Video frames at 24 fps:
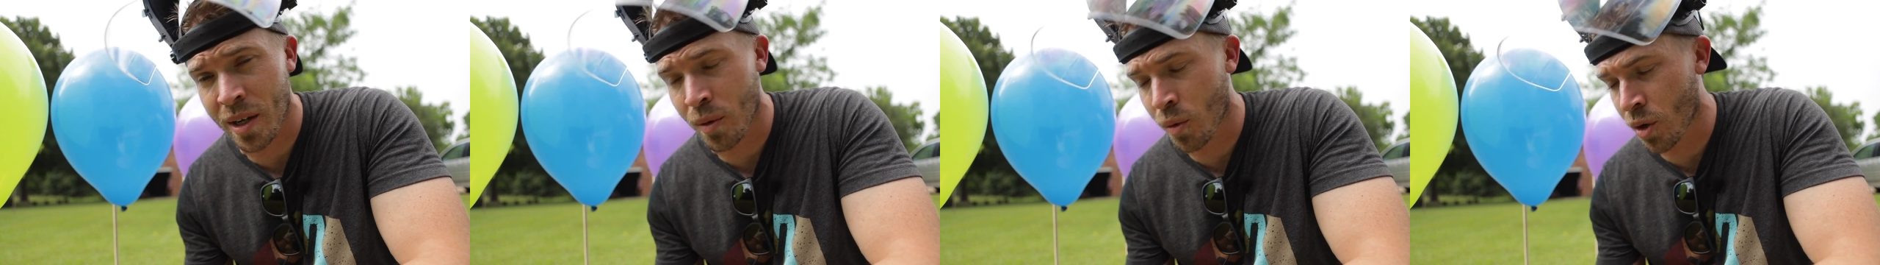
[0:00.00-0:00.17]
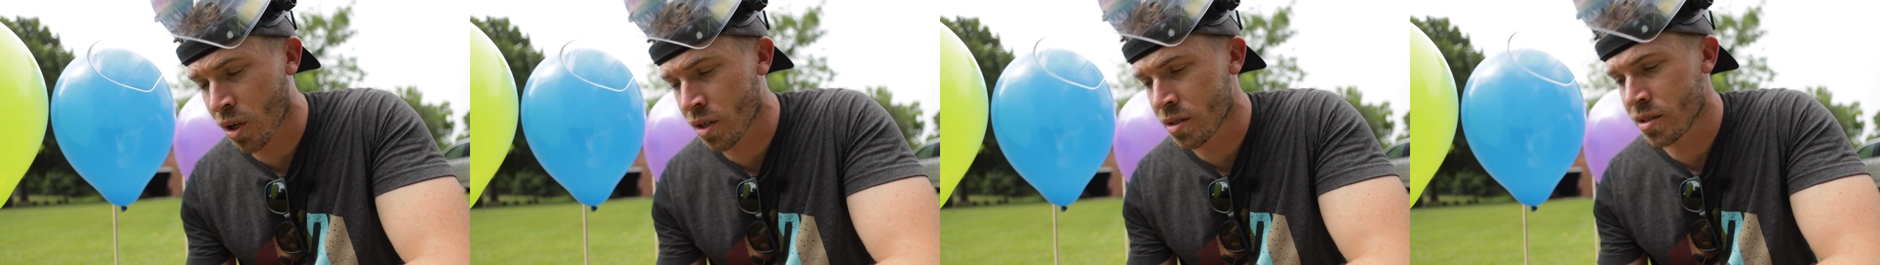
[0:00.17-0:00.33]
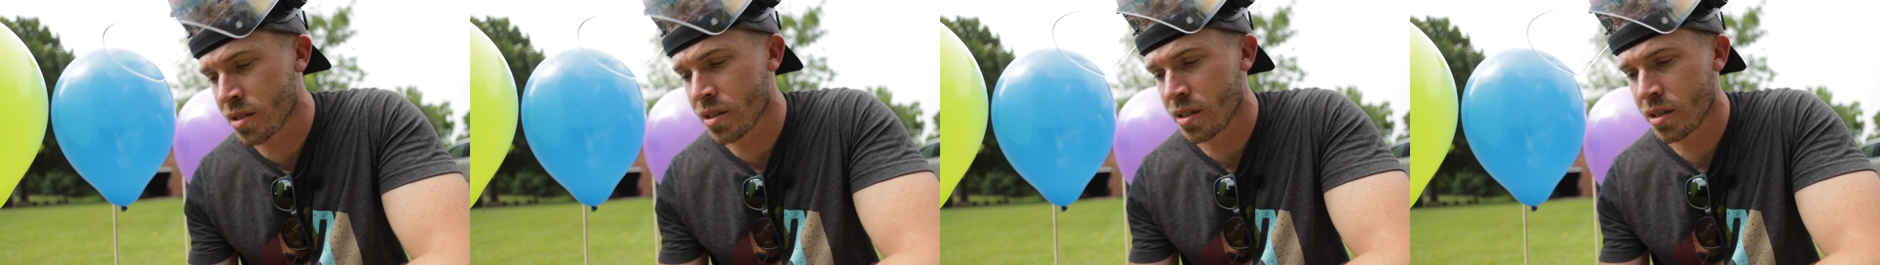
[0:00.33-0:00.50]

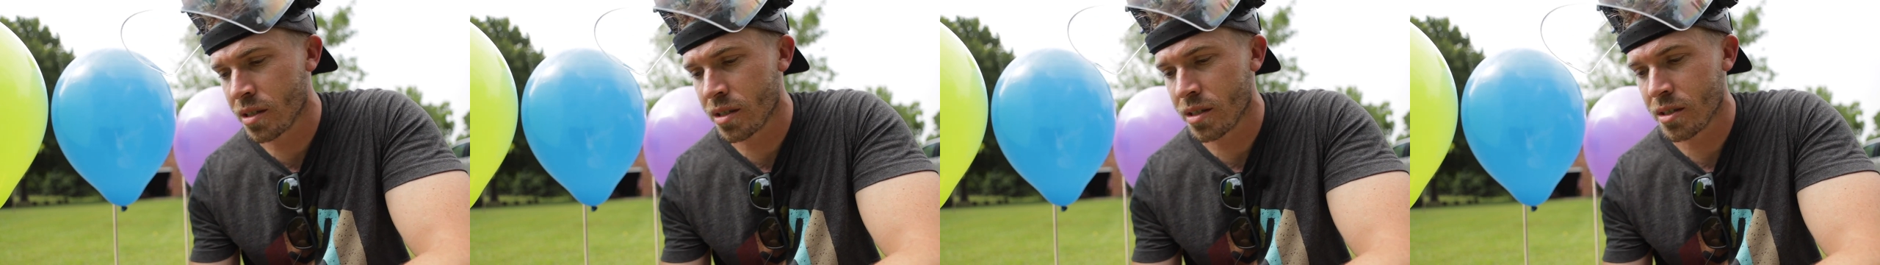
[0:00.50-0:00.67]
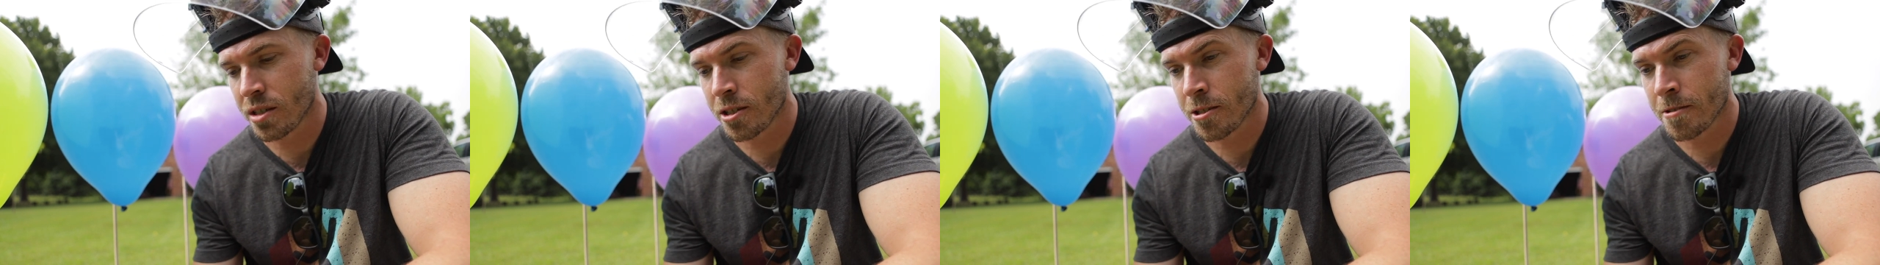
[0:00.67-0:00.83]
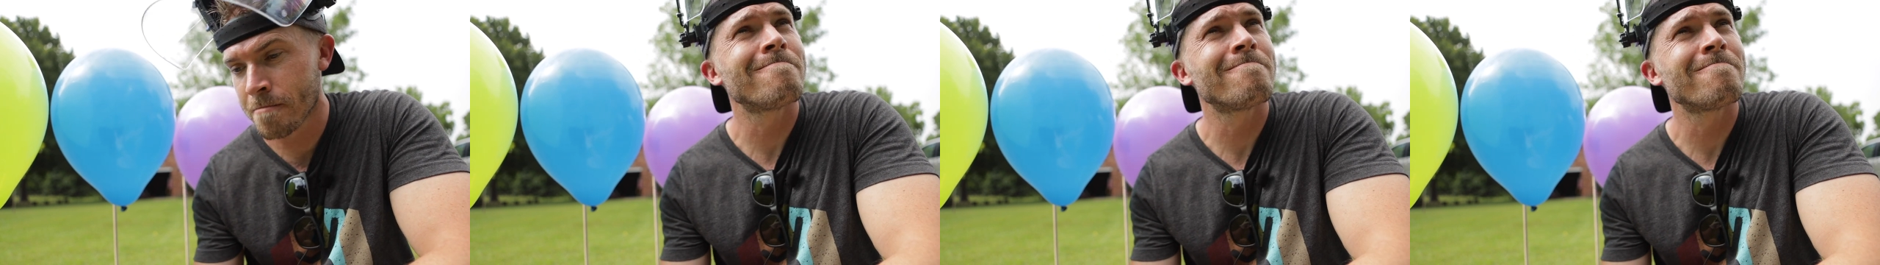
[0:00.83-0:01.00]
worse.
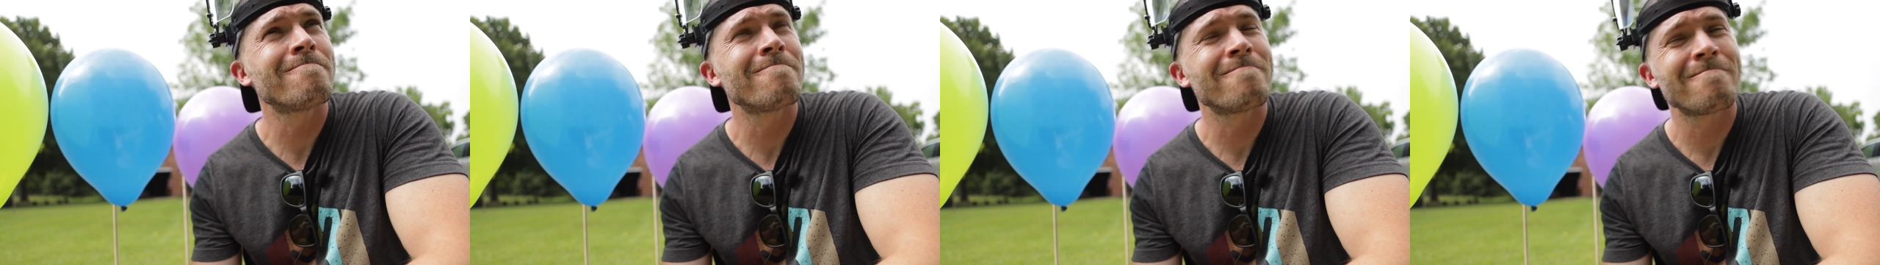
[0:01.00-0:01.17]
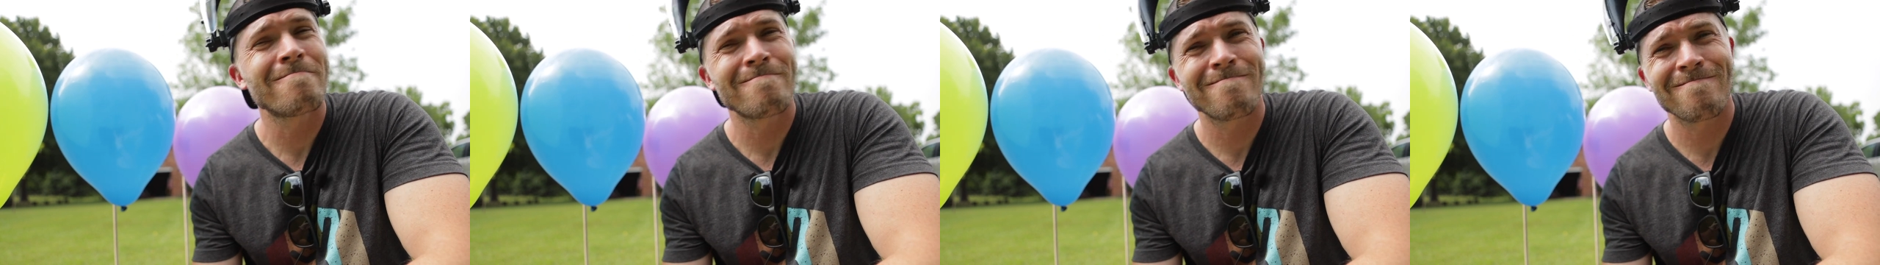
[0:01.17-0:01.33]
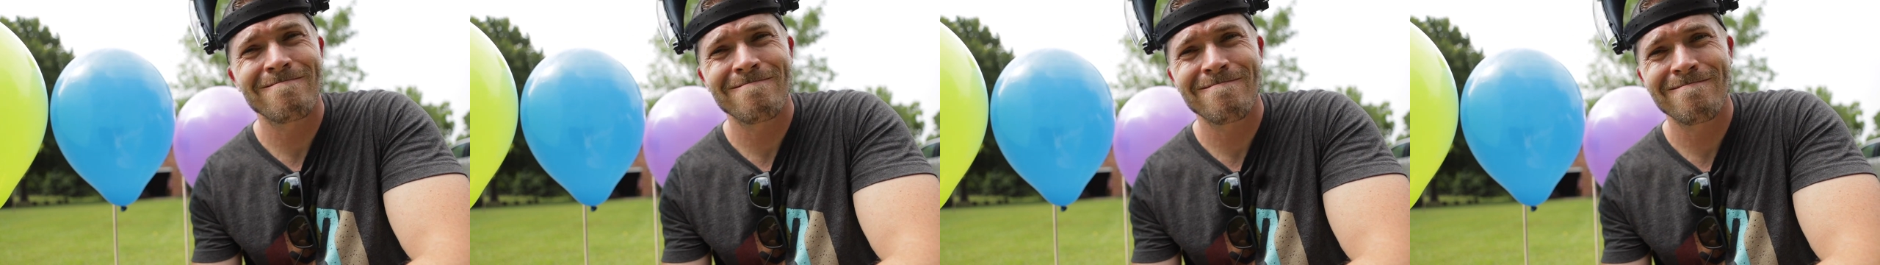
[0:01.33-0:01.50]

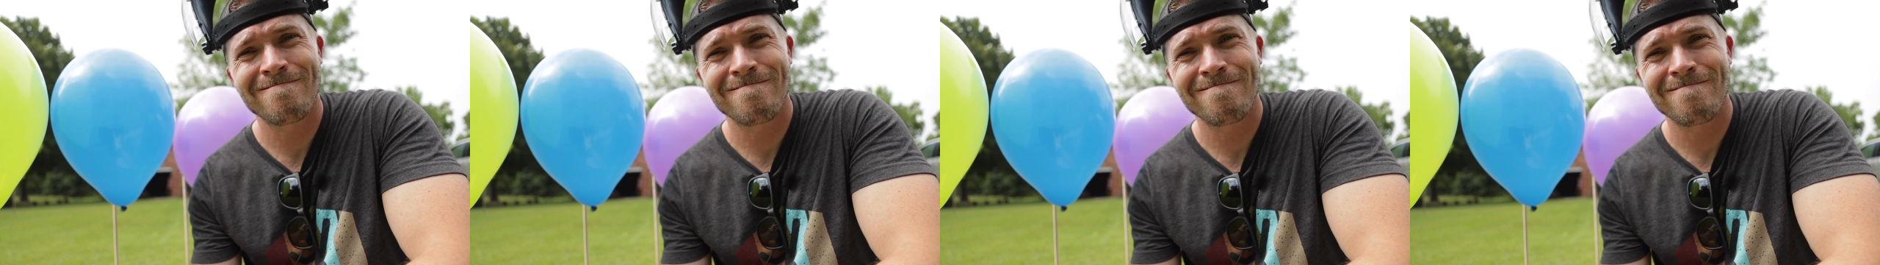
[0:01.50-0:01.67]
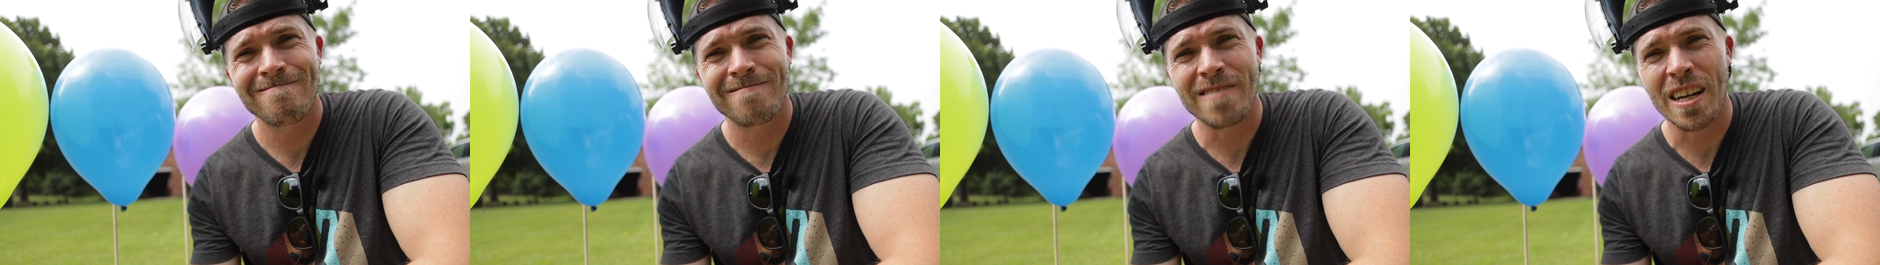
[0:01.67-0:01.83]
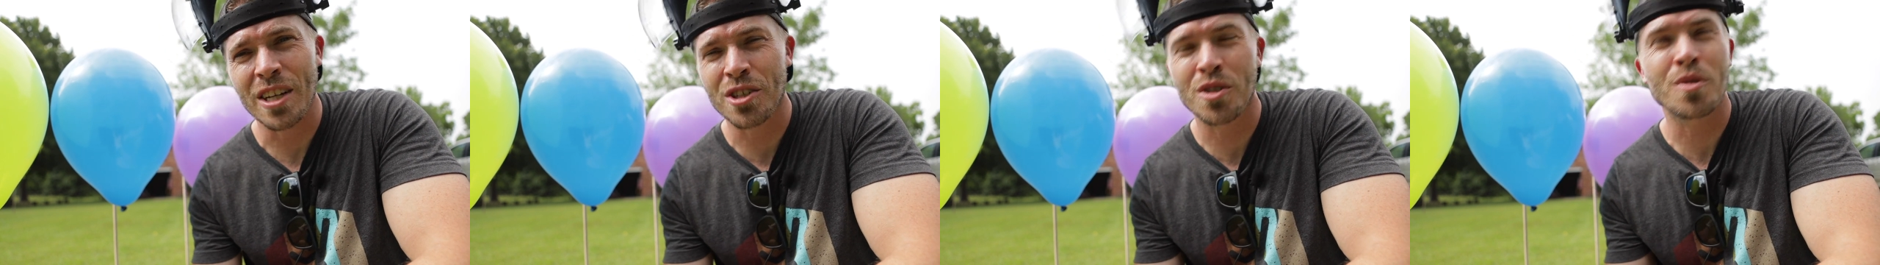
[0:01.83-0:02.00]

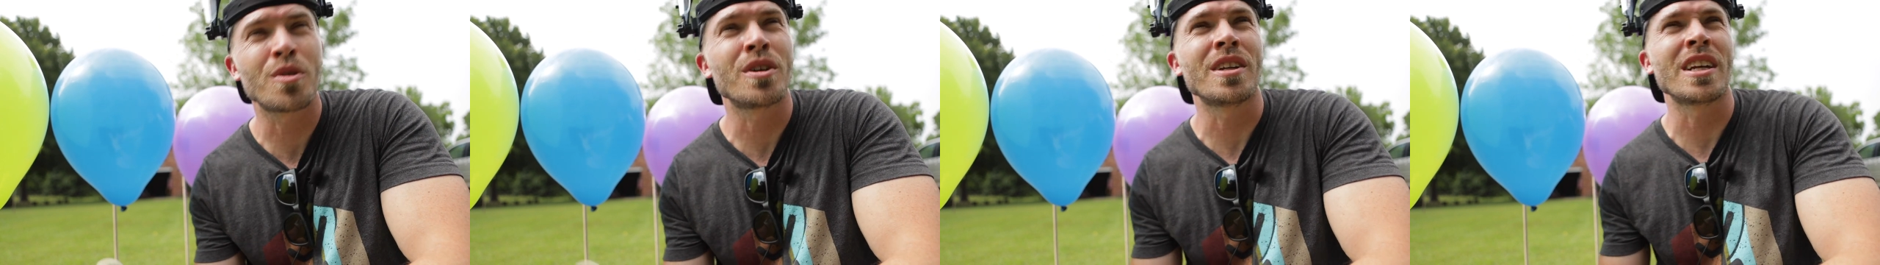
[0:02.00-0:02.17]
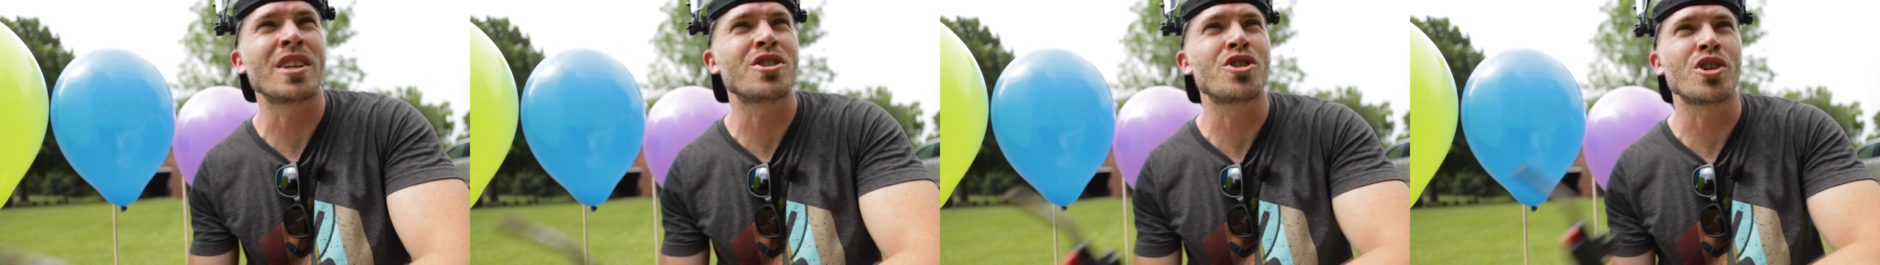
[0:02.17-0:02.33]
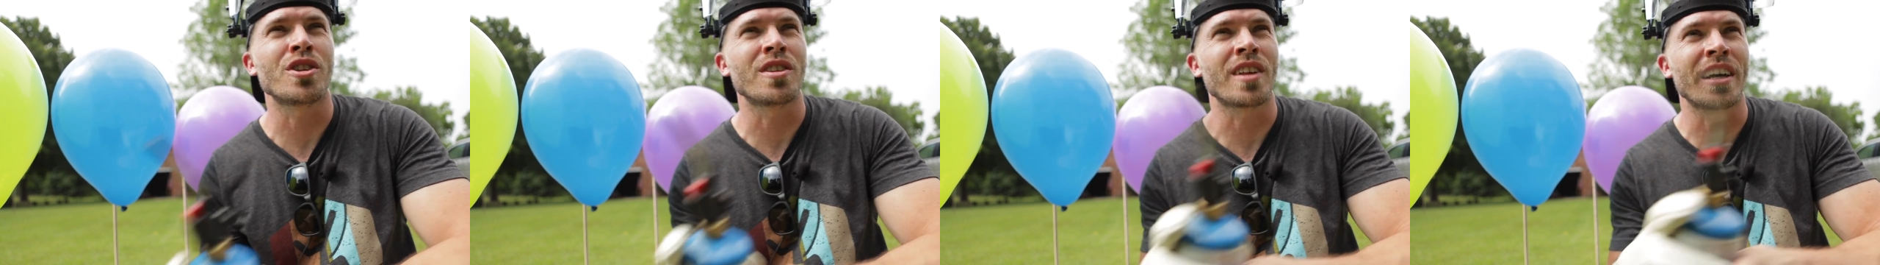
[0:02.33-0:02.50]
I shouldn't, I
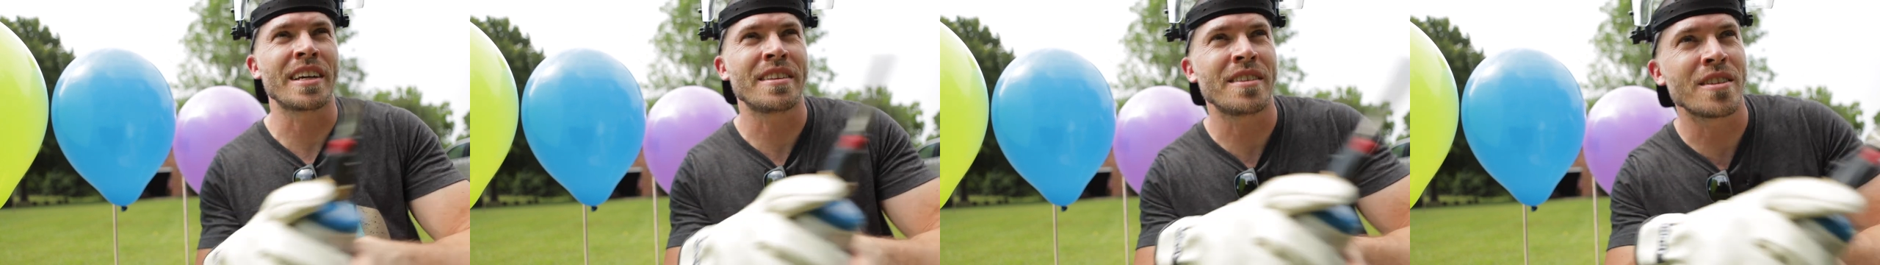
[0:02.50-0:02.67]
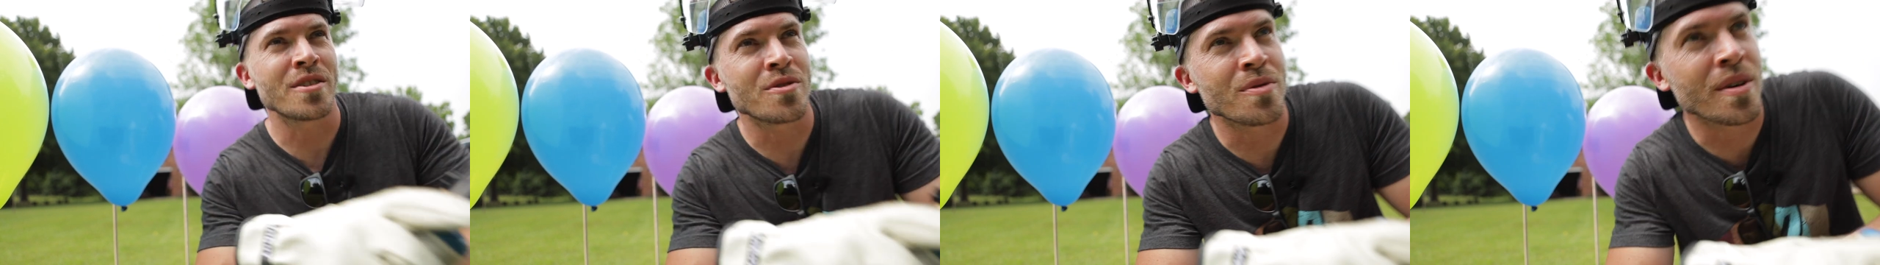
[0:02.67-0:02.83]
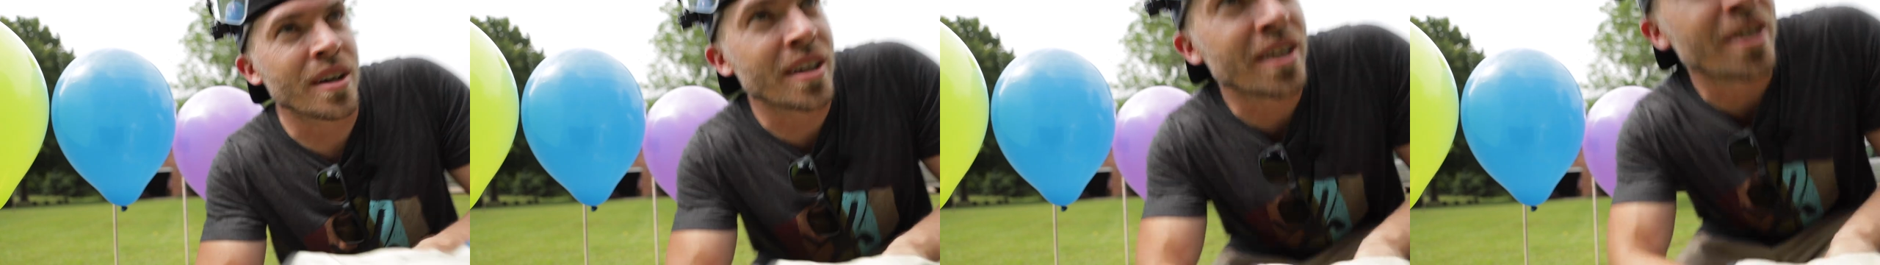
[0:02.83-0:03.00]
shouldn't like this right